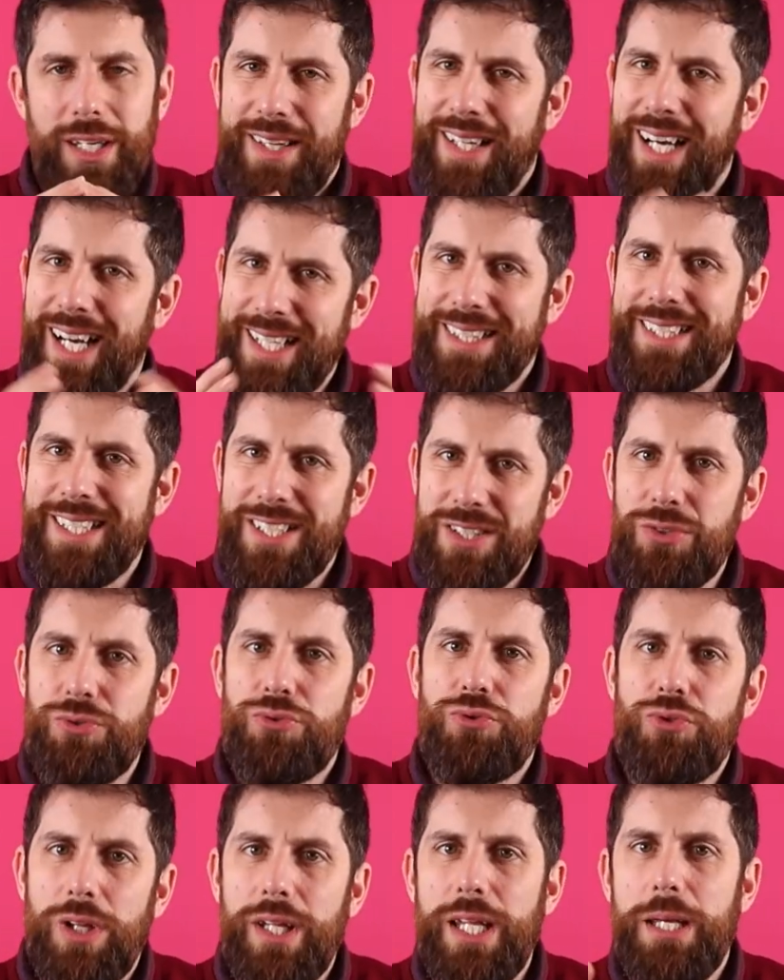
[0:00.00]
That doesn't
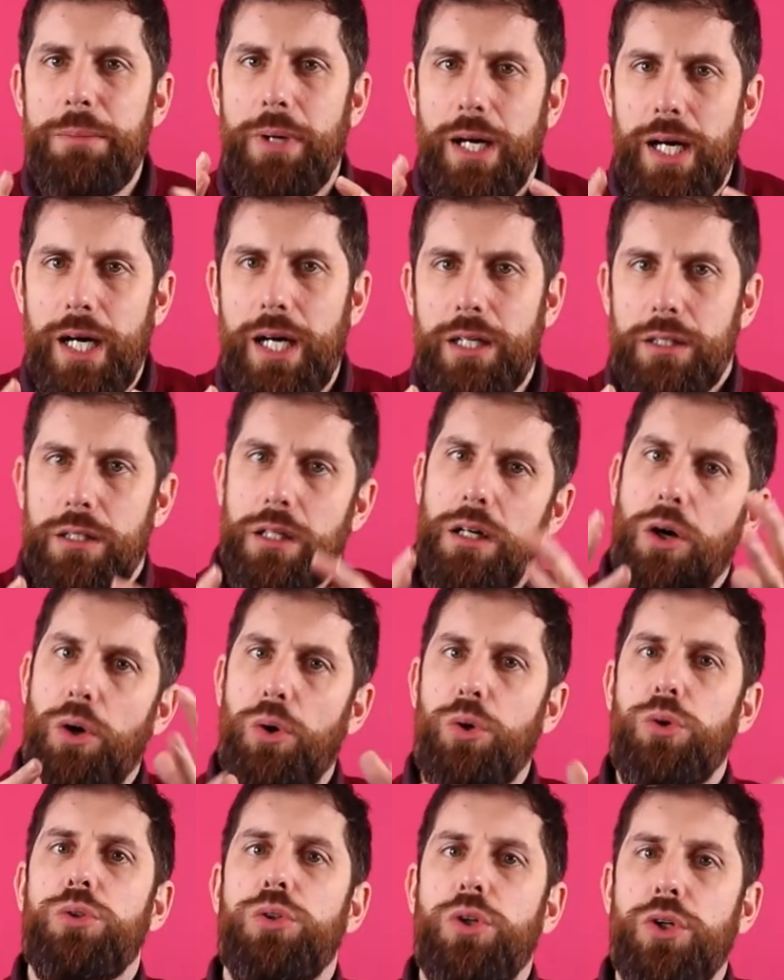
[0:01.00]
really matter a
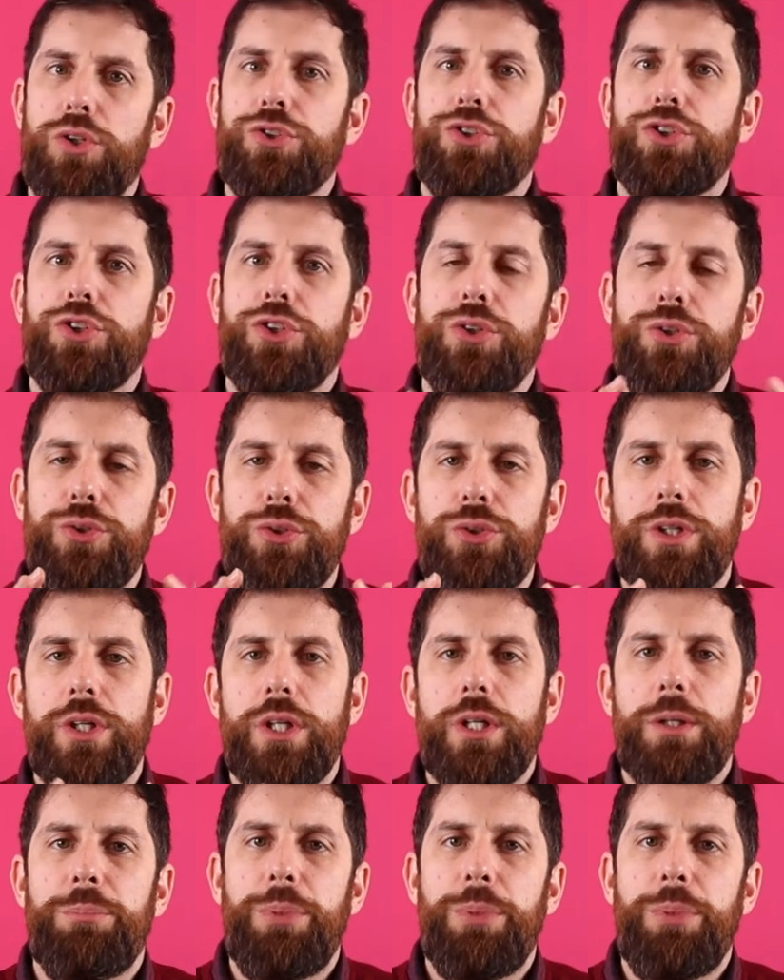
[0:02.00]
whole lot to you,